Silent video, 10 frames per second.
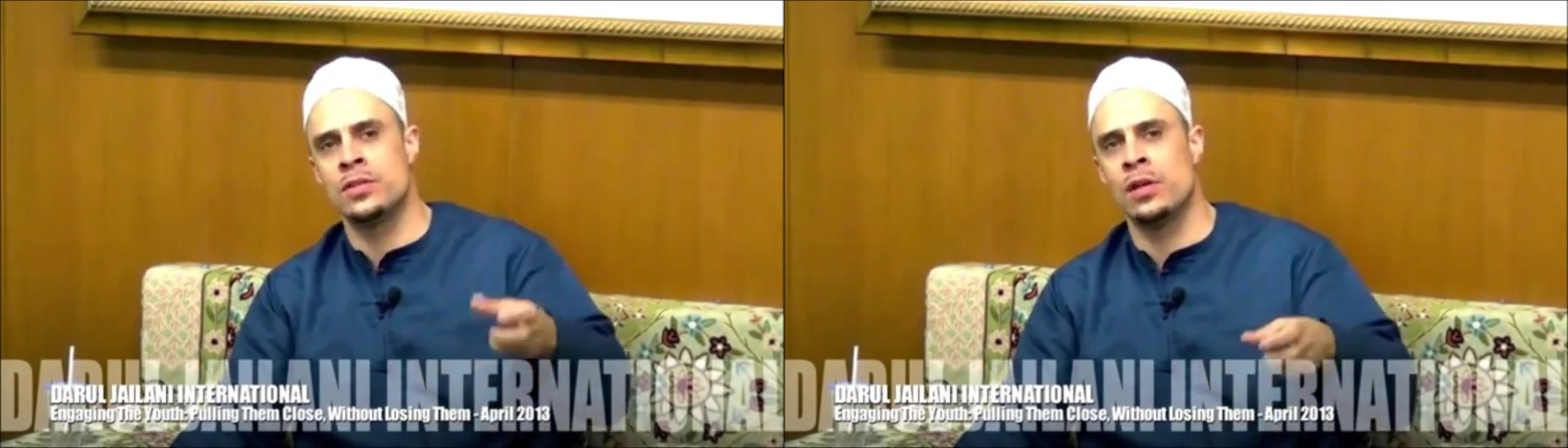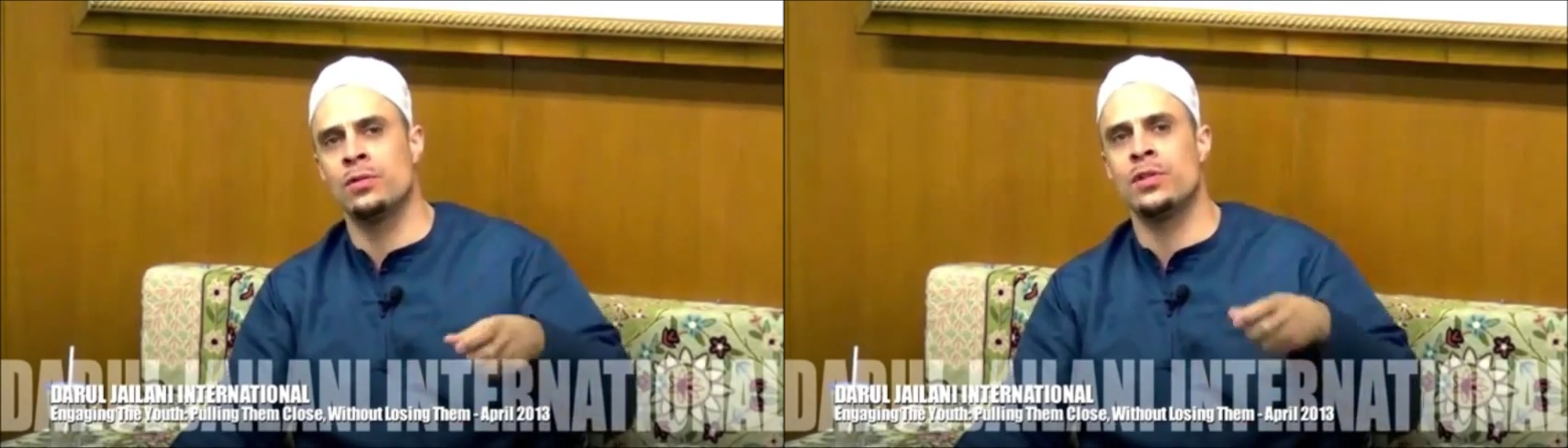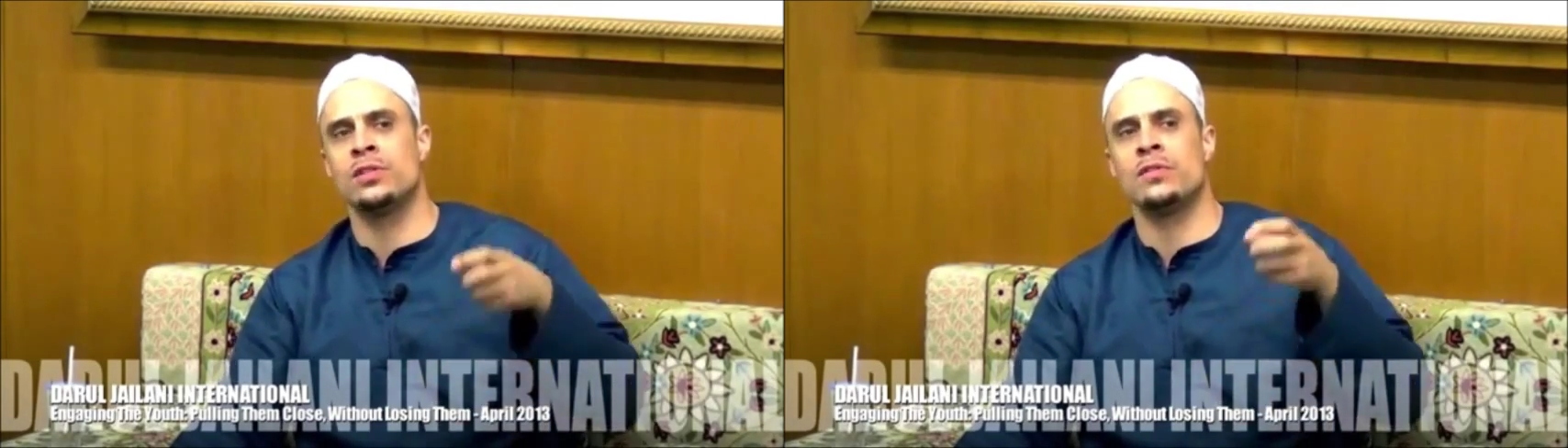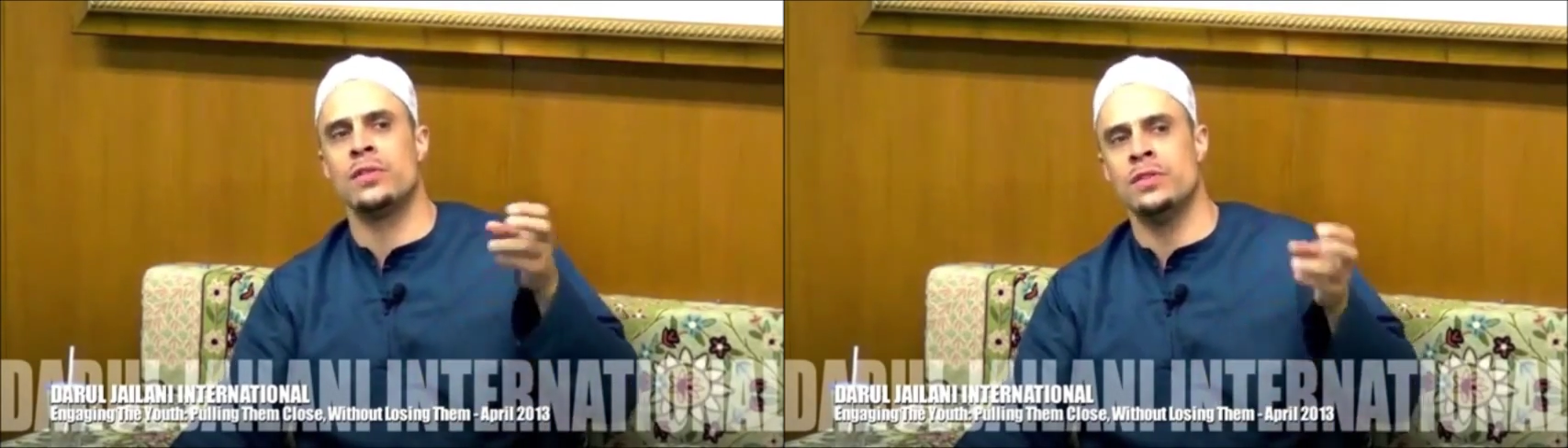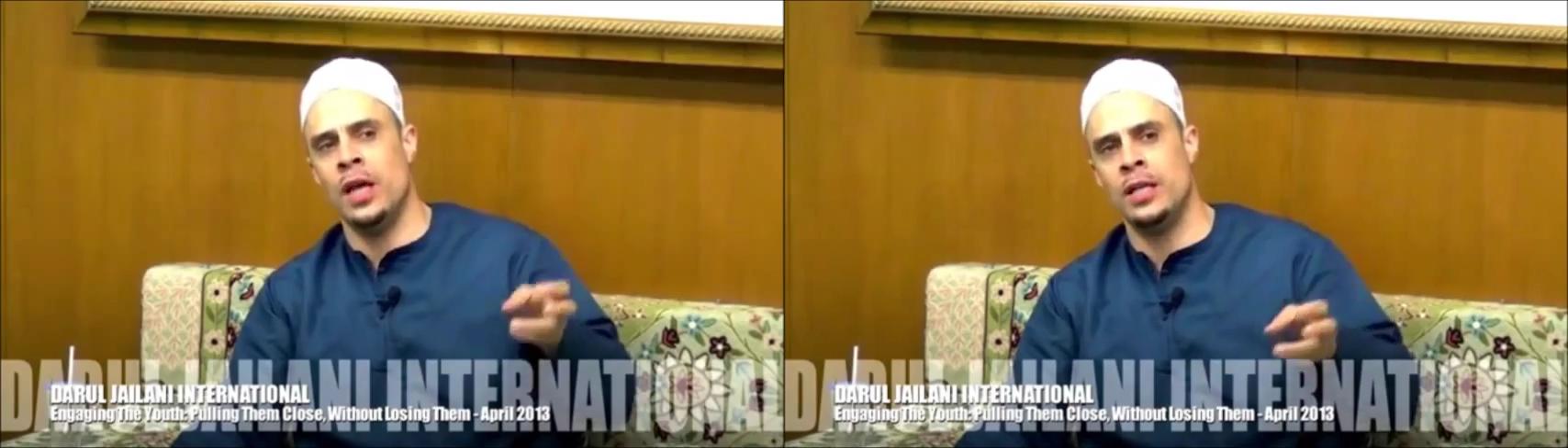the subtleties
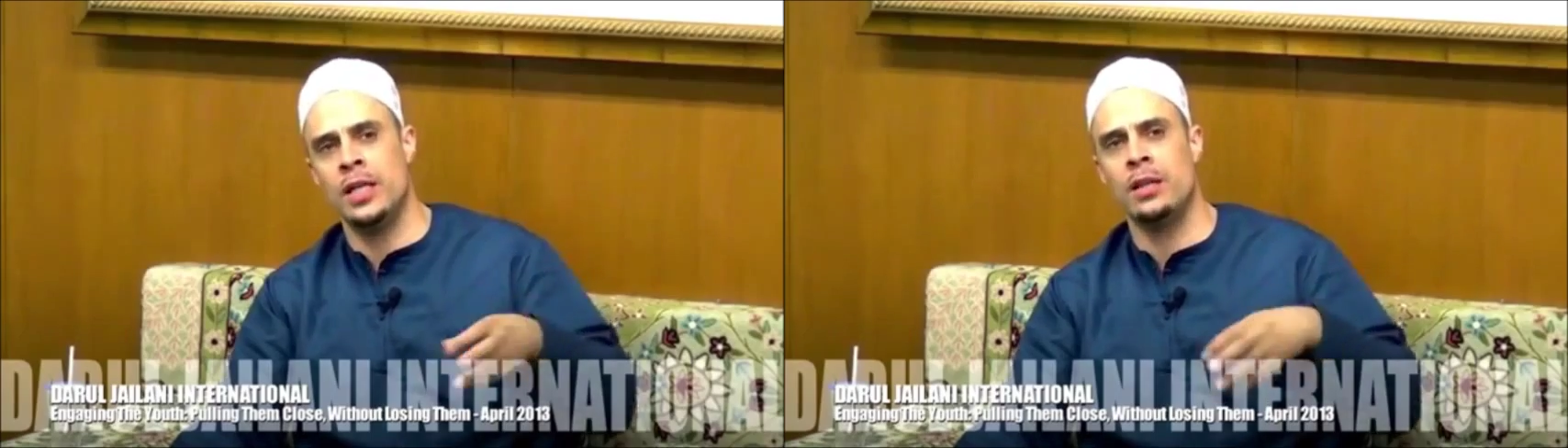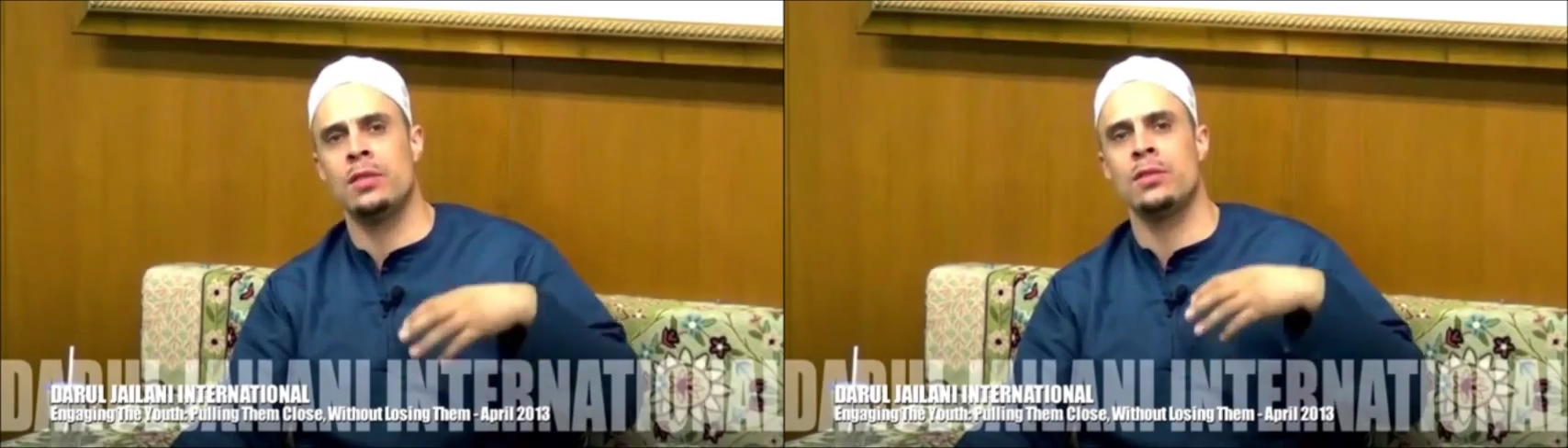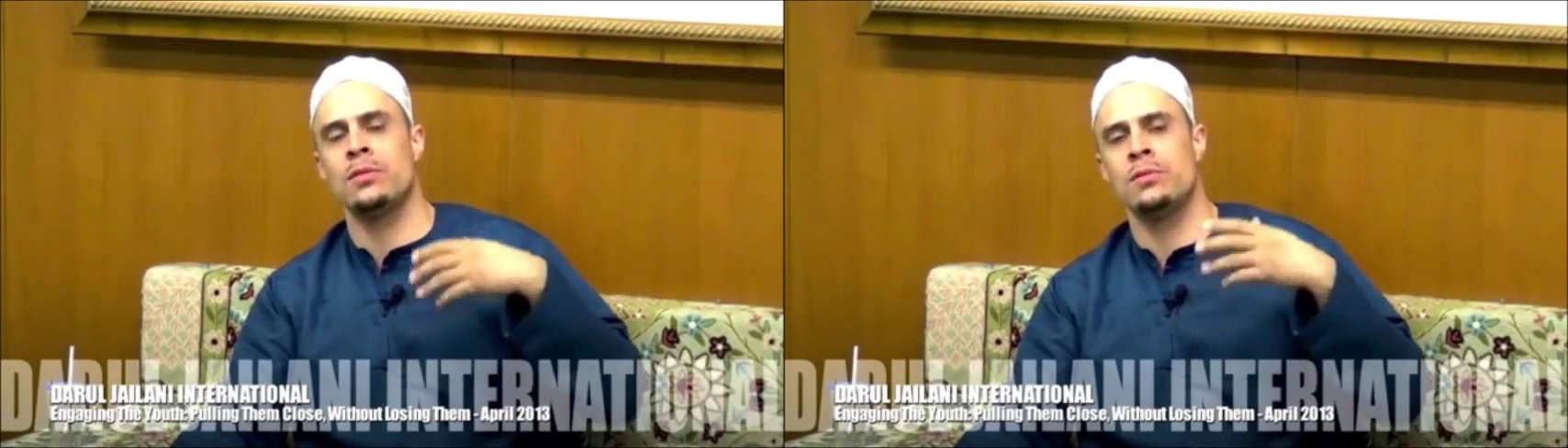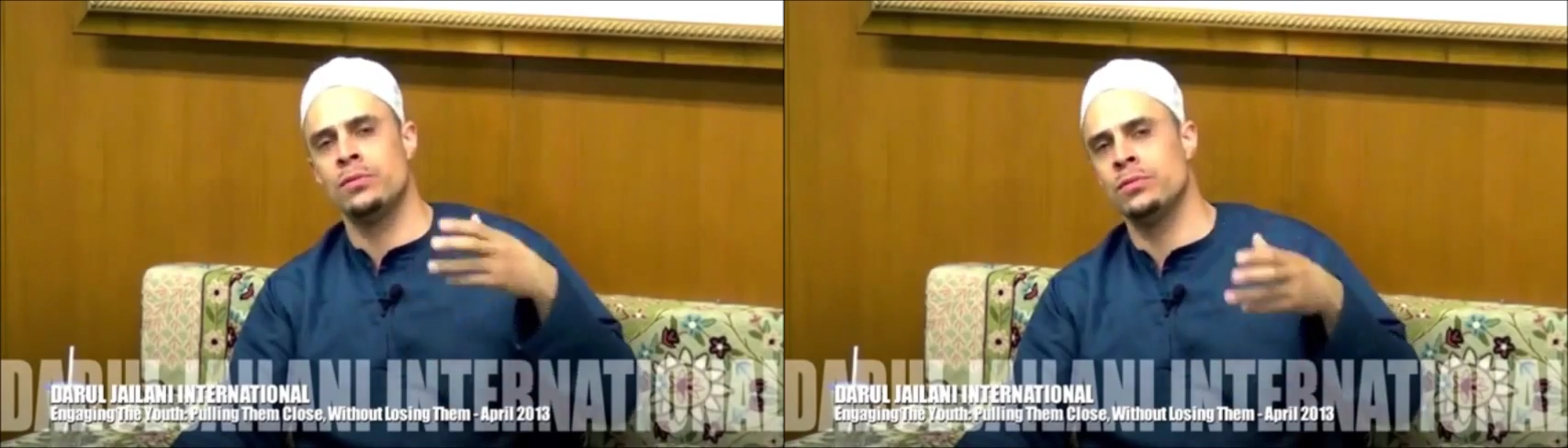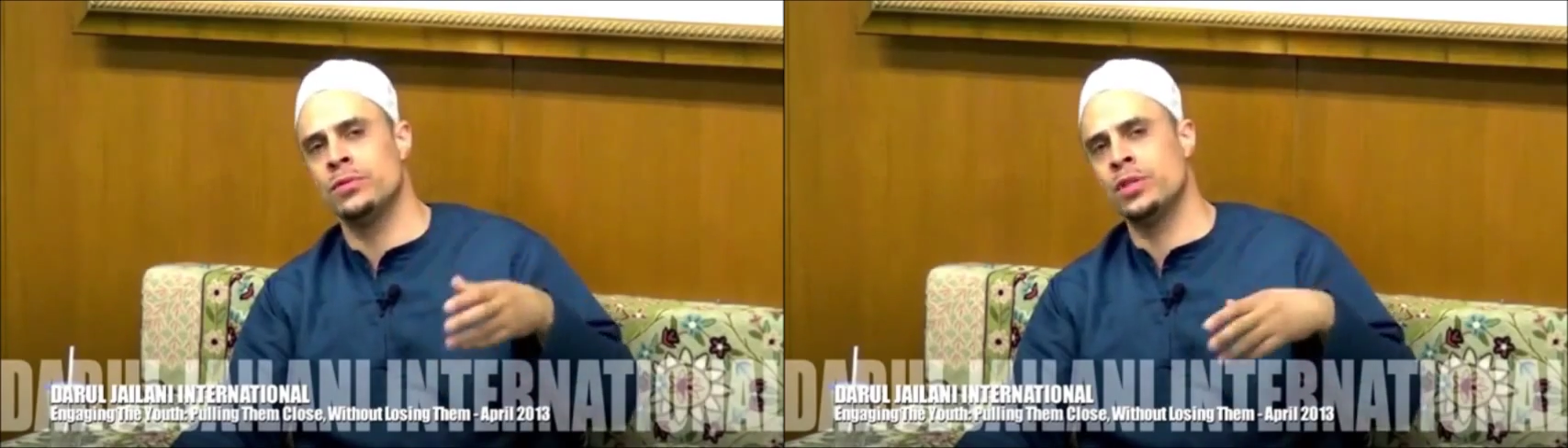of this hadith
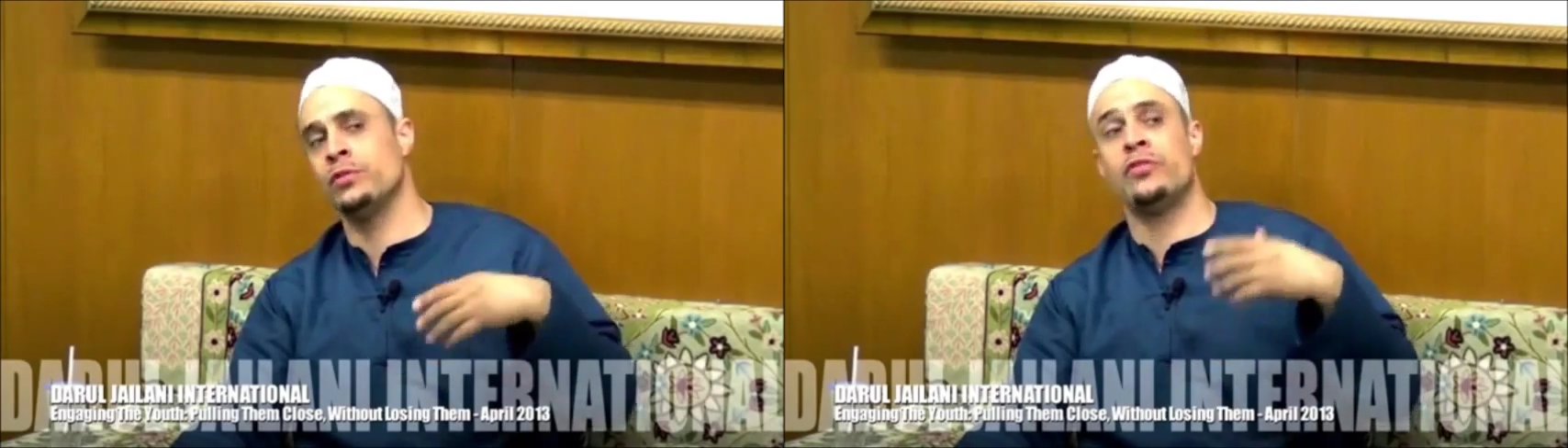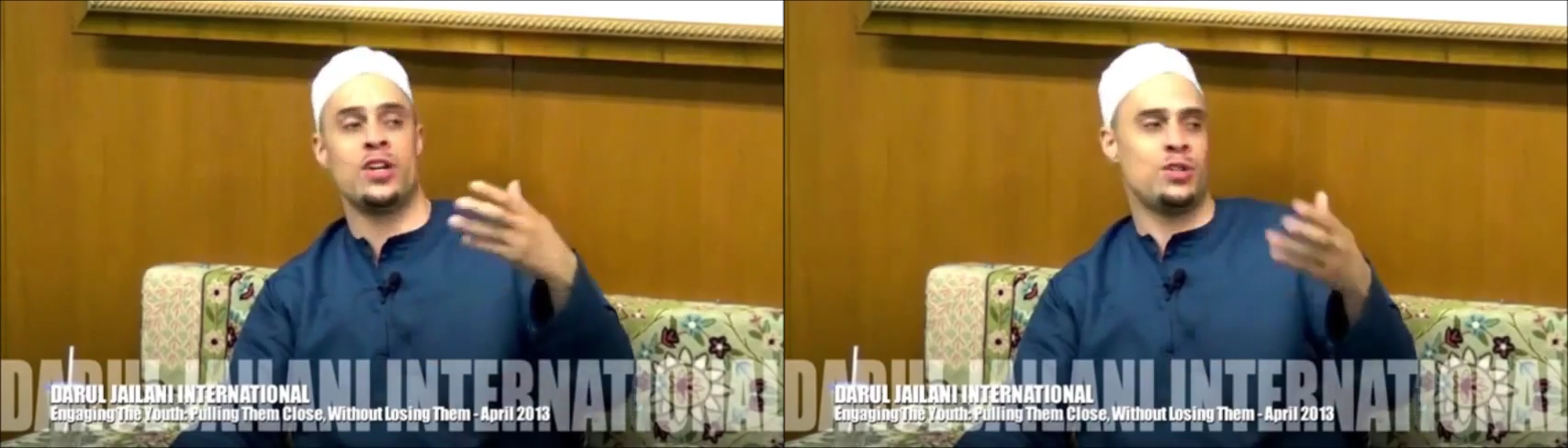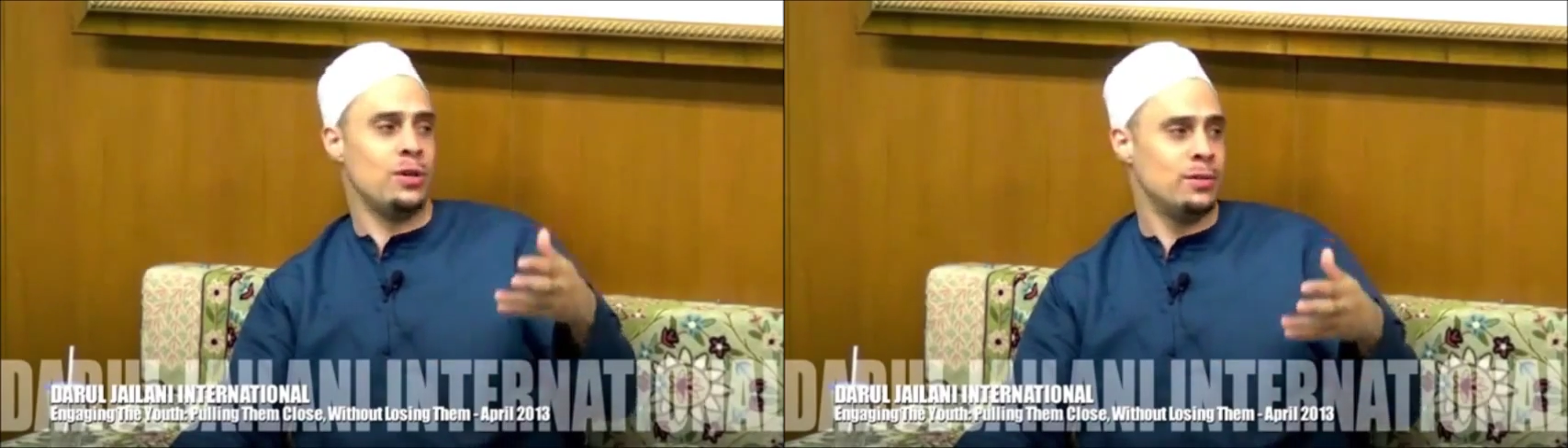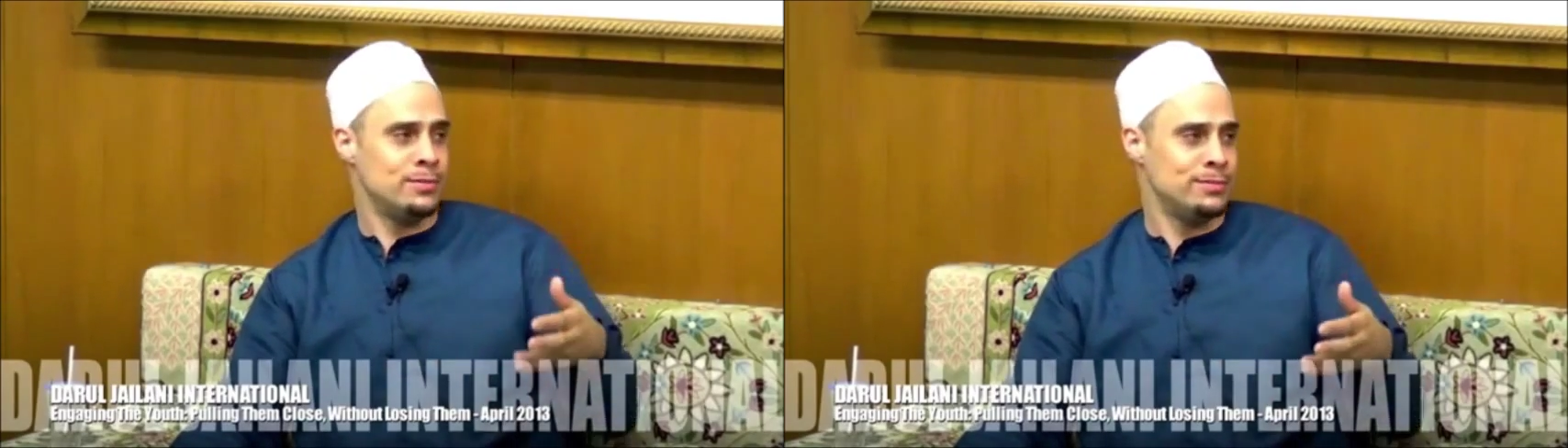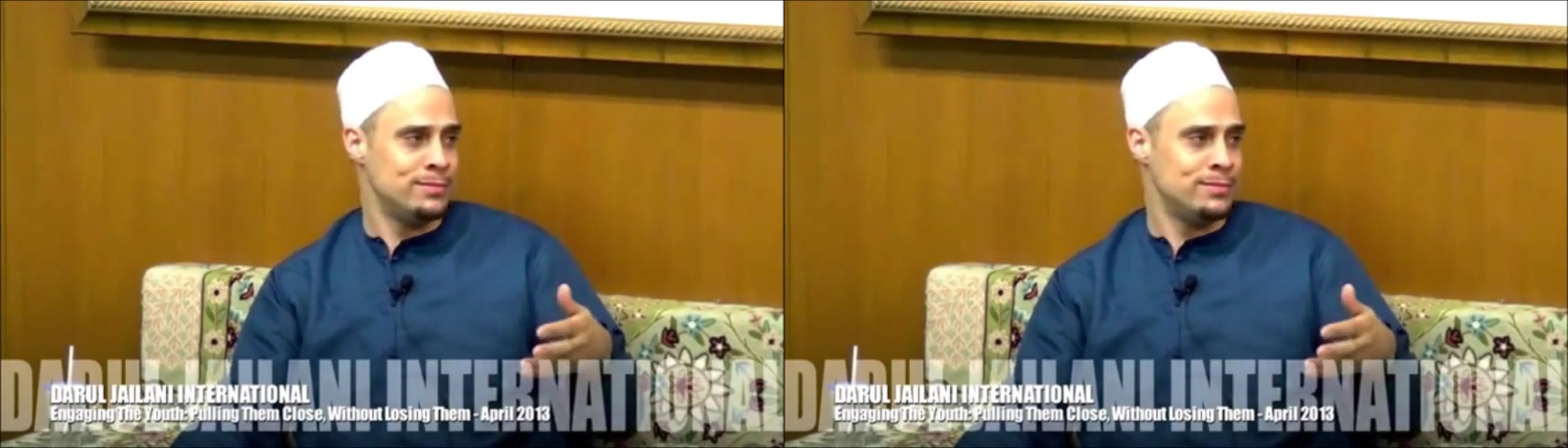till Fajr,